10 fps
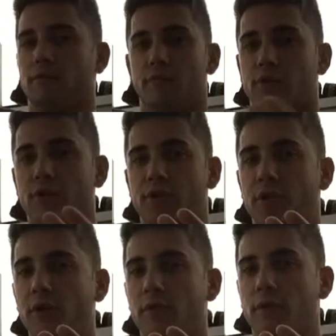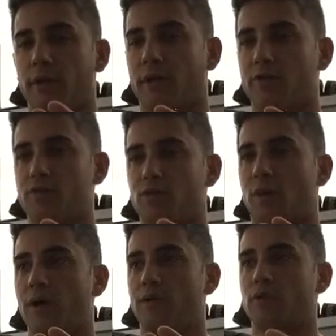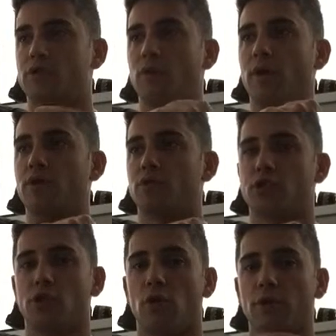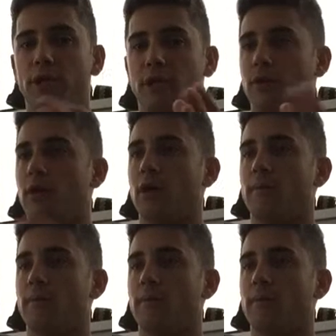you're good to go. Like, that's what you want to do, because you want to do a slow lean.